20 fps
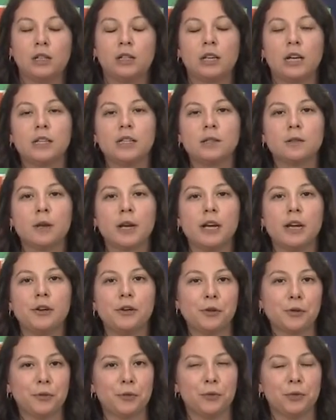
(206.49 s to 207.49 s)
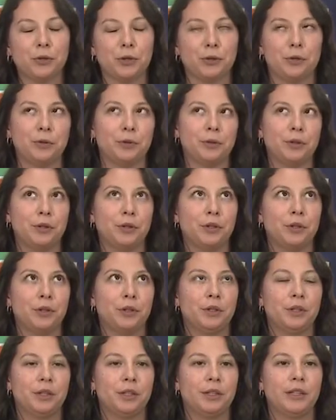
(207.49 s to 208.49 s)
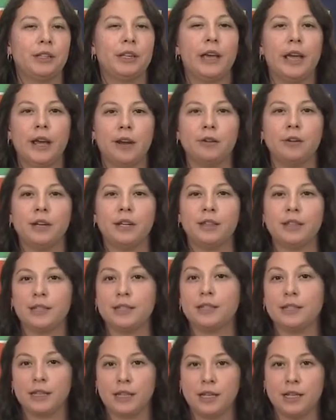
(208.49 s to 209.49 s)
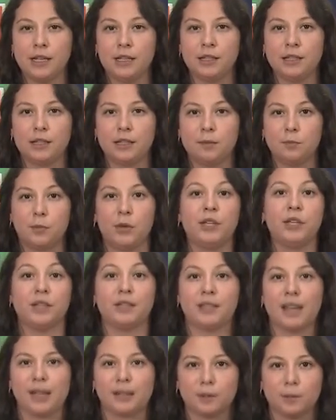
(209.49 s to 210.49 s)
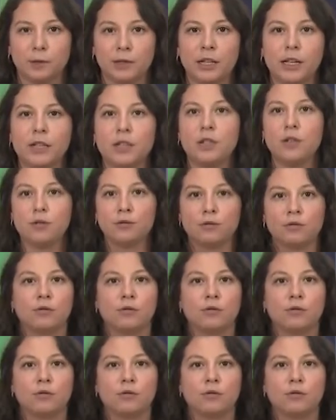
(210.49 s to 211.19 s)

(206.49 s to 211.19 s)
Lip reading: Let's write under fruit, carry the seeds, because that's what they do.